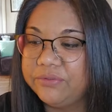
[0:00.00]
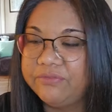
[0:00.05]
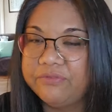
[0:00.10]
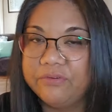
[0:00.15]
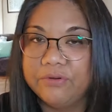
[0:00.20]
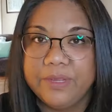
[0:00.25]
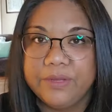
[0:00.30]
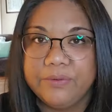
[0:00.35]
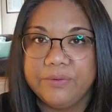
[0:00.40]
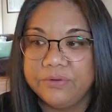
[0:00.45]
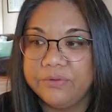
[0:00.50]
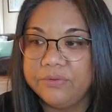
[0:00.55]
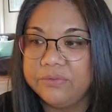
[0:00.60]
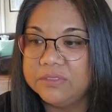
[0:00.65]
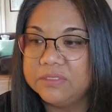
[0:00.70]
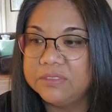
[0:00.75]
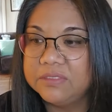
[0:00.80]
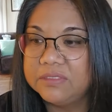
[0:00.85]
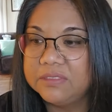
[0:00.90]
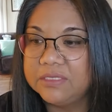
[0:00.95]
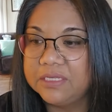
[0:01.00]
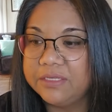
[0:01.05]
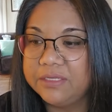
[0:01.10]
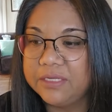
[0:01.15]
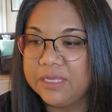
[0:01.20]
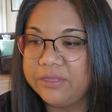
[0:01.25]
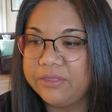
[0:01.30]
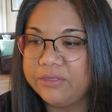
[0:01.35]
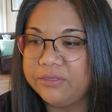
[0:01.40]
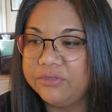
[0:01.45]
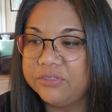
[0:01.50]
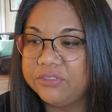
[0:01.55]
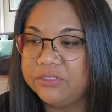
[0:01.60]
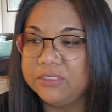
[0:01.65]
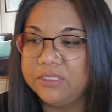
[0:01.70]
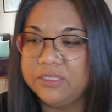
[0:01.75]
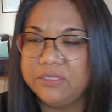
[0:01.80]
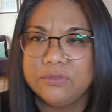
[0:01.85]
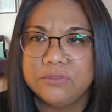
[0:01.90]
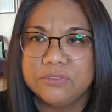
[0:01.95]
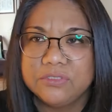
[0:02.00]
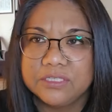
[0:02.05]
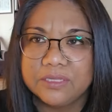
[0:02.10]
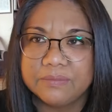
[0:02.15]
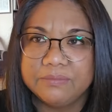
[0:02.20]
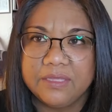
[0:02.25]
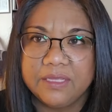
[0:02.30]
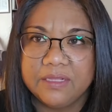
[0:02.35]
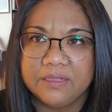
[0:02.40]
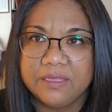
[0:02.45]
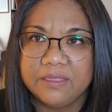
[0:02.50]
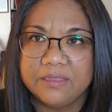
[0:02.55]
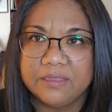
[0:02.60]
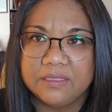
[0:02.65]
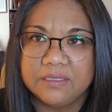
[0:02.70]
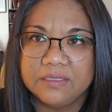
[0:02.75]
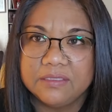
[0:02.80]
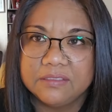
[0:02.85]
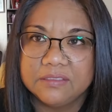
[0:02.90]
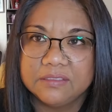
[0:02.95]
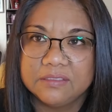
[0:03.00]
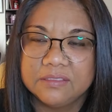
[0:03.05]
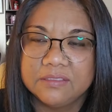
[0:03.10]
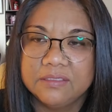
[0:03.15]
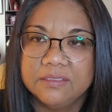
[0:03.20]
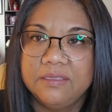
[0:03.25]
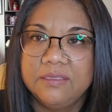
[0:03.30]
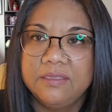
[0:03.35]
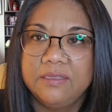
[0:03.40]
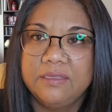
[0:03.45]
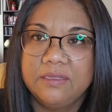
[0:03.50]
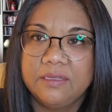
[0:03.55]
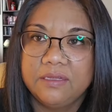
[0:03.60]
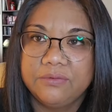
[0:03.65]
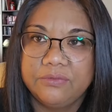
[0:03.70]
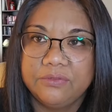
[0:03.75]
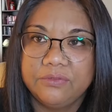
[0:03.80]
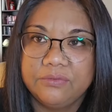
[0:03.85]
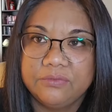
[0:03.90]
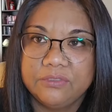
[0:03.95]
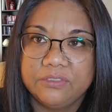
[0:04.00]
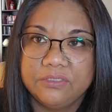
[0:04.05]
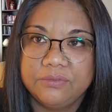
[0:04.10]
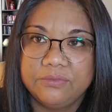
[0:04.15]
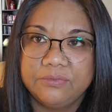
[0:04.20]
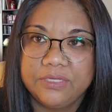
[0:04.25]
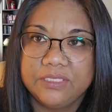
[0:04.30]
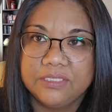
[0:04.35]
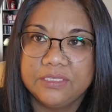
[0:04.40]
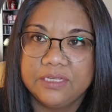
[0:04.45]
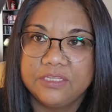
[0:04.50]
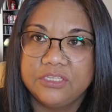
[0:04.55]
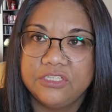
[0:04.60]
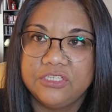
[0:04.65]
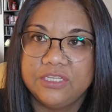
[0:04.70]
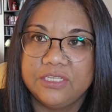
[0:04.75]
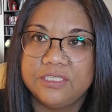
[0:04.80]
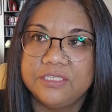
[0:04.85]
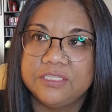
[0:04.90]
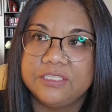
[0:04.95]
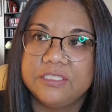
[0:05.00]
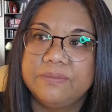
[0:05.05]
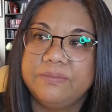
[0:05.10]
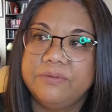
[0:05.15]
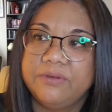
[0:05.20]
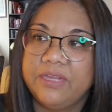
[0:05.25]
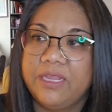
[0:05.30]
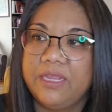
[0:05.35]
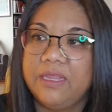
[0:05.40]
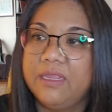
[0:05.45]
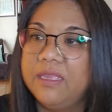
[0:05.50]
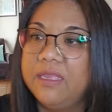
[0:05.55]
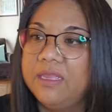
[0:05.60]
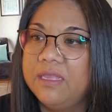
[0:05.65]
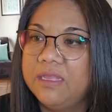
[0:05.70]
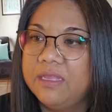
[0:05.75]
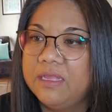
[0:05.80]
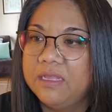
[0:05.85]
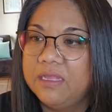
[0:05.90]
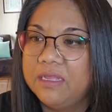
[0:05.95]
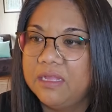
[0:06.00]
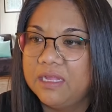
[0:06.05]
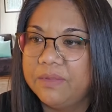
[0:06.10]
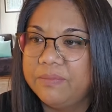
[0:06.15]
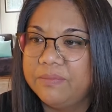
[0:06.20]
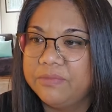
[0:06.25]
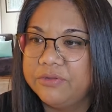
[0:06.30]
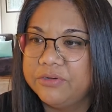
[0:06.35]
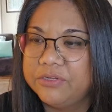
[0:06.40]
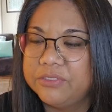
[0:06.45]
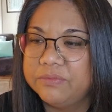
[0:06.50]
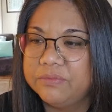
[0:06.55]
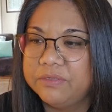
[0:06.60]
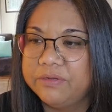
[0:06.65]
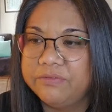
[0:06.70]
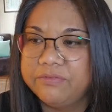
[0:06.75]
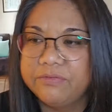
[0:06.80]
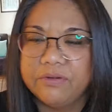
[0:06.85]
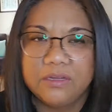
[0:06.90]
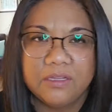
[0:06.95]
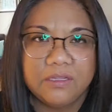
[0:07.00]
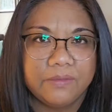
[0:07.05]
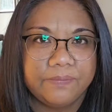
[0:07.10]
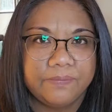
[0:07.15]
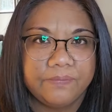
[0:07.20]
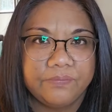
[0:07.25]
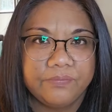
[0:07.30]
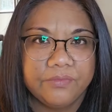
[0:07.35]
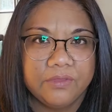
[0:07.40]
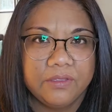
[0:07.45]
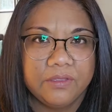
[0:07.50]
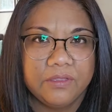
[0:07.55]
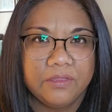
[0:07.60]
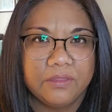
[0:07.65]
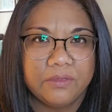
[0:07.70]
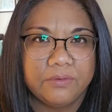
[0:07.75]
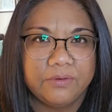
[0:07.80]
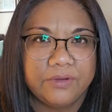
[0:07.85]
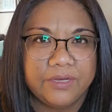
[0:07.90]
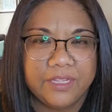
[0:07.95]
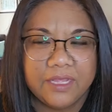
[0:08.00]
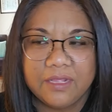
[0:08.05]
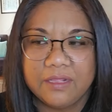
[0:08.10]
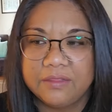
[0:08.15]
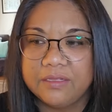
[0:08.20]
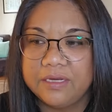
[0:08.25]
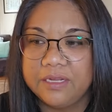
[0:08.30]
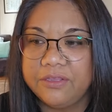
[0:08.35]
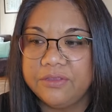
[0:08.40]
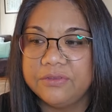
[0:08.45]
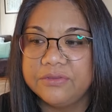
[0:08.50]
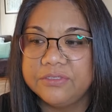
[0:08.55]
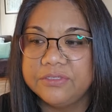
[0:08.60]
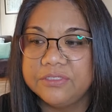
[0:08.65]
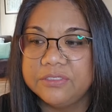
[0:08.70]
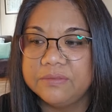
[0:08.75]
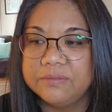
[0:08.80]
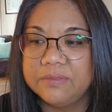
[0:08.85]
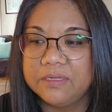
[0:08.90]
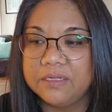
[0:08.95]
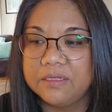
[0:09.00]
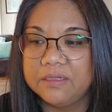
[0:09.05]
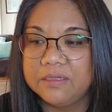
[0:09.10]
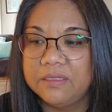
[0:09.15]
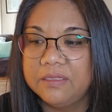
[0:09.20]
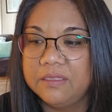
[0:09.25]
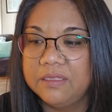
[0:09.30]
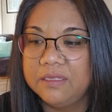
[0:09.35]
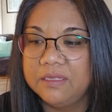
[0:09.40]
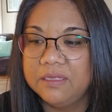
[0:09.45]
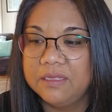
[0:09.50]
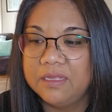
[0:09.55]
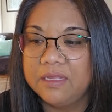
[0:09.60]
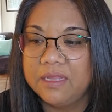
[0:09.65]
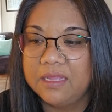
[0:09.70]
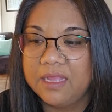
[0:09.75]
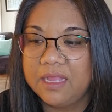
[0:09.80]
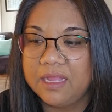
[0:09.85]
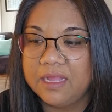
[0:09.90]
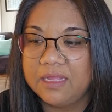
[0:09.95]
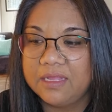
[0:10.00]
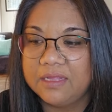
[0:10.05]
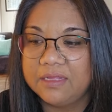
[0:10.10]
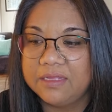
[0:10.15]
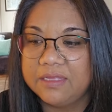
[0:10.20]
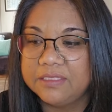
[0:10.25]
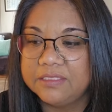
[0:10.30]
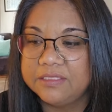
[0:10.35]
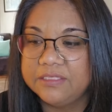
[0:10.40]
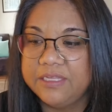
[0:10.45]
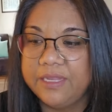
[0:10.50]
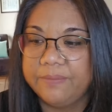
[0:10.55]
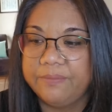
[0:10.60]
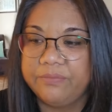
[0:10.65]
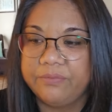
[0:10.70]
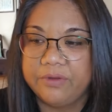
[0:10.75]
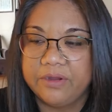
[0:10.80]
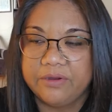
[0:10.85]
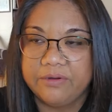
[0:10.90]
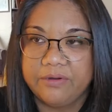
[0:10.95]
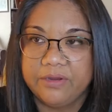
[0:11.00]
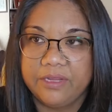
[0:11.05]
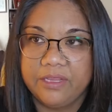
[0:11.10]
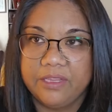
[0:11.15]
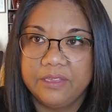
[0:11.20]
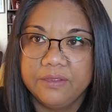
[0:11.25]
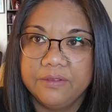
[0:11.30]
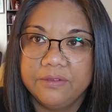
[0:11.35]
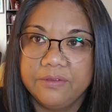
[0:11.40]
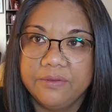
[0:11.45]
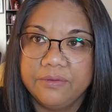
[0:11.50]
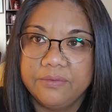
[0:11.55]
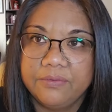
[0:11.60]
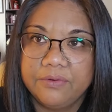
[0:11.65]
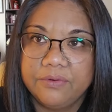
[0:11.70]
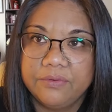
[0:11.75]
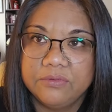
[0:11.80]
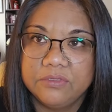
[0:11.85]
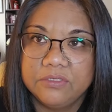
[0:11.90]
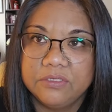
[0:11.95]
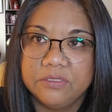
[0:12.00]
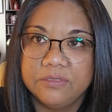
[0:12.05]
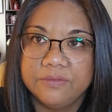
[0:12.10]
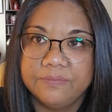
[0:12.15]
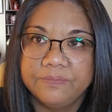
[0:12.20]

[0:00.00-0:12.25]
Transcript: for my roots I, I usually use something like this a root retouch it's a spray um, there's one from L'Oreal that I use as well. Uh, it's temporary root